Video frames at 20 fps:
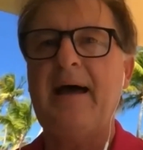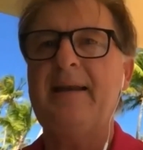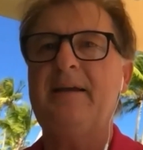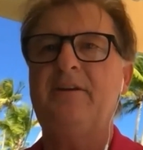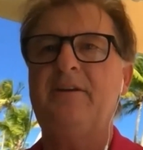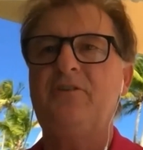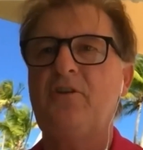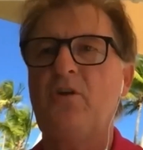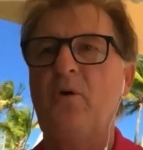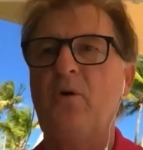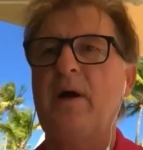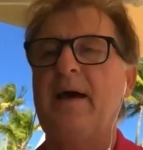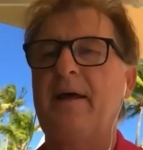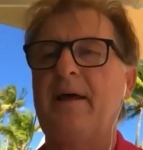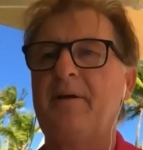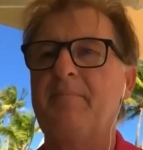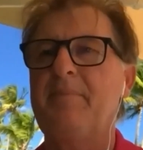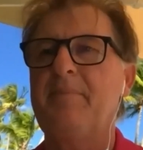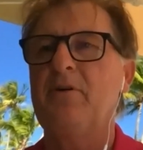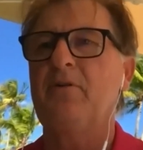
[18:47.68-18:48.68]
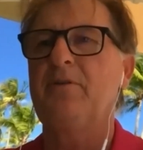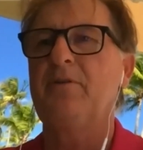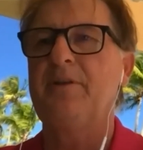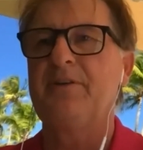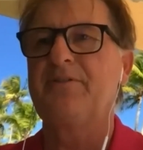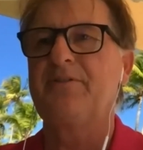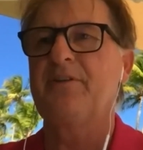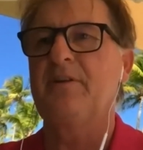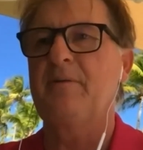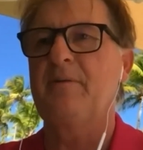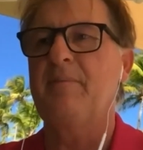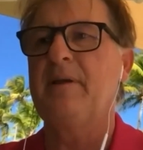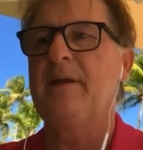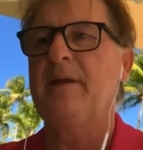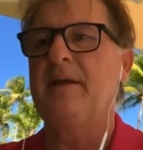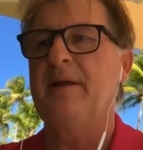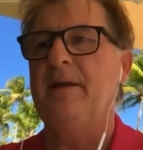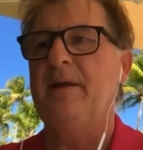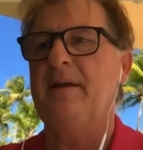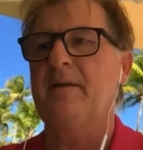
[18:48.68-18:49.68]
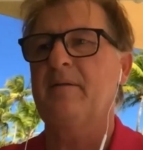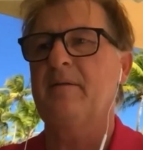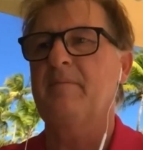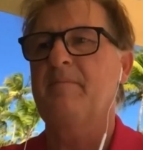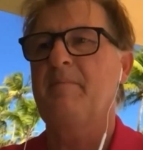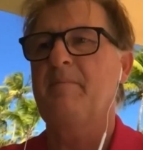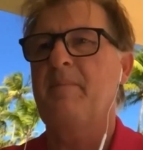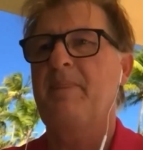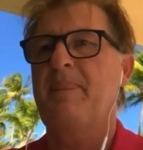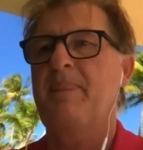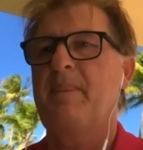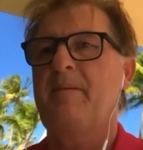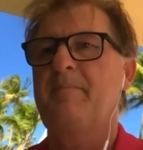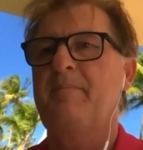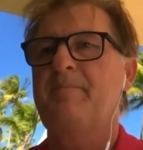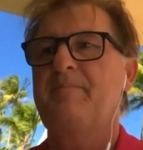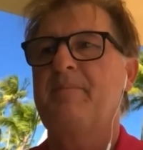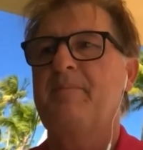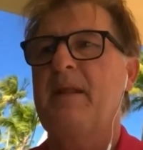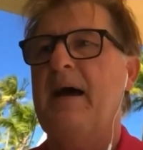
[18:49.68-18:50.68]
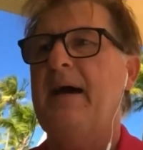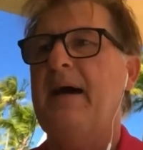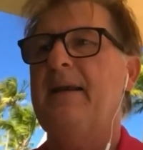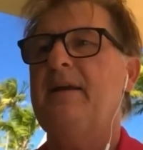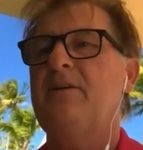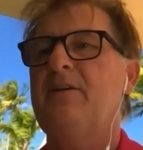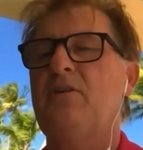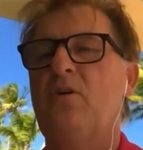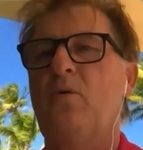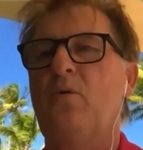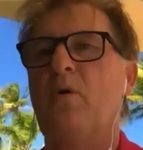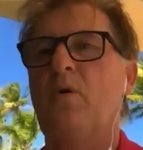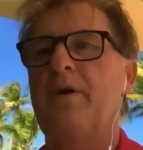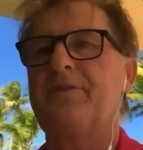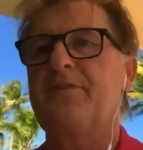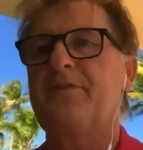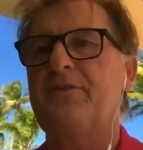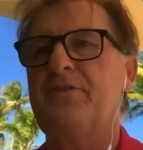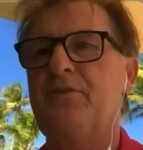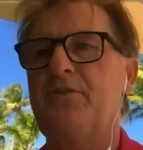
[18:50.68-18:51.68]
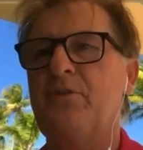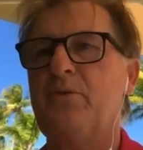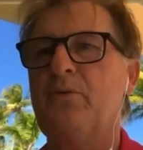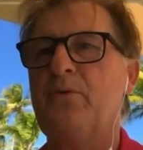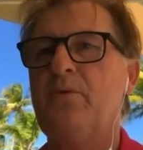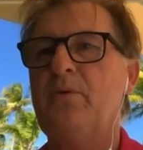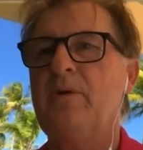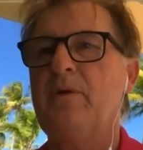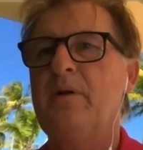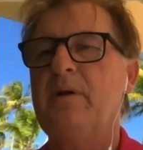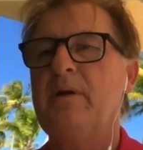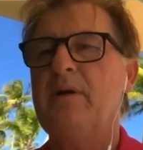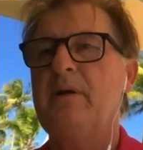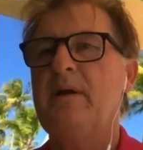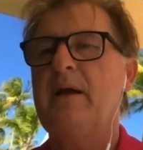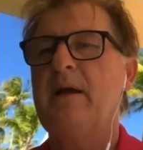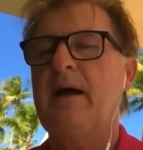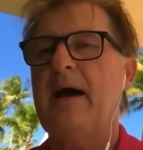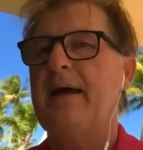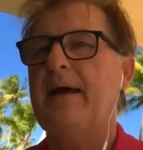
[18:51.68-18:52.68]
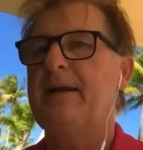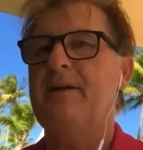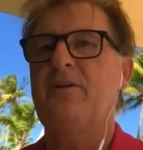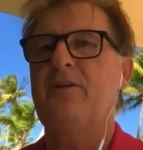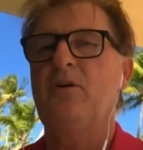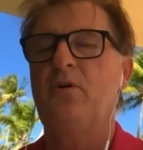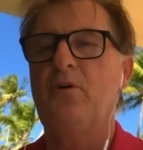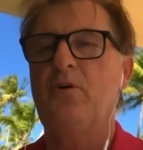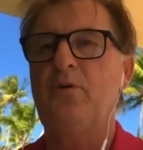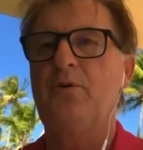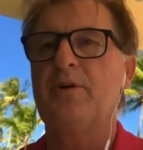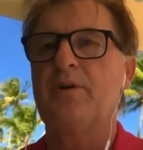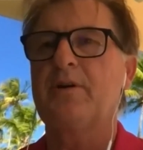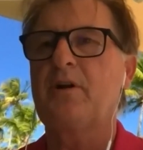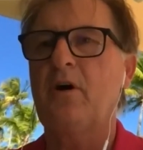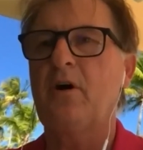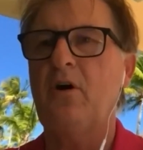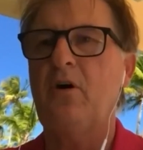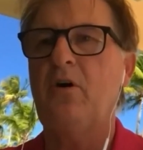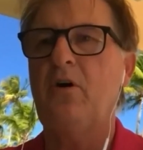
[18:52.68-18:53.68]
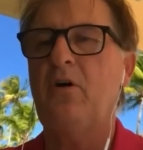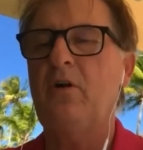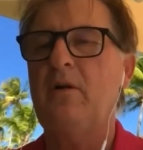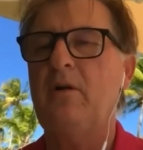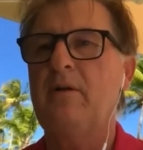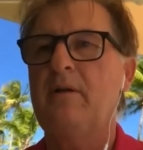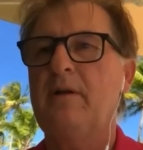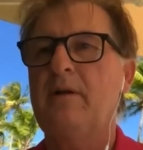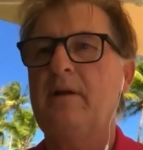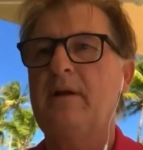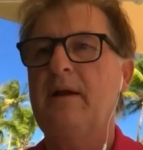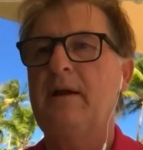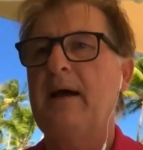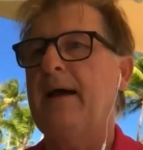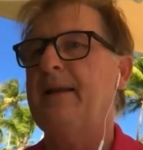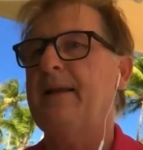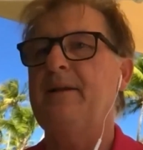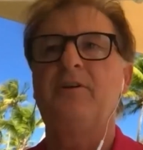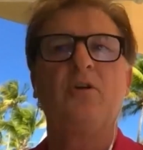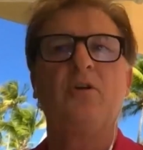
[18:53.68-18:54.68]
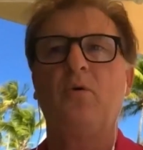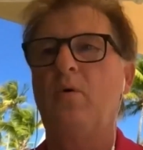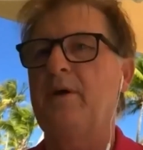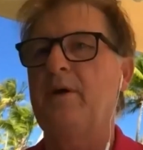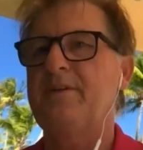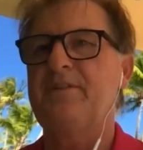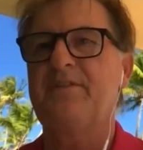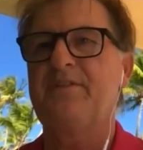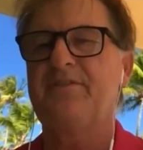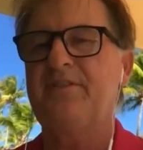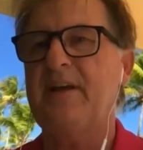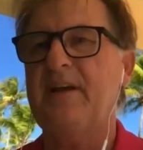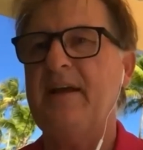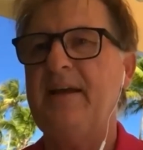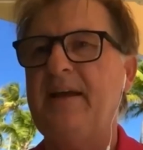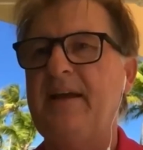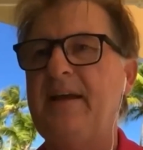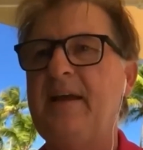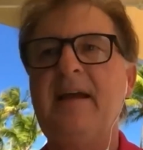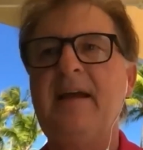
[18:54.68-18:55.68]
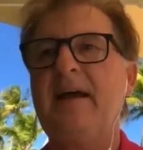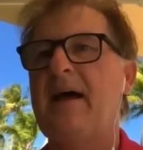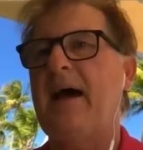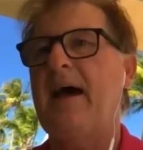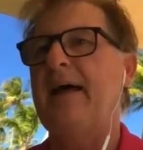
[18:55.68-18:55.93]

didn't know how to build this in the beginning. I didn't know what to do. I didn't know who to call. I didn't know what to say. I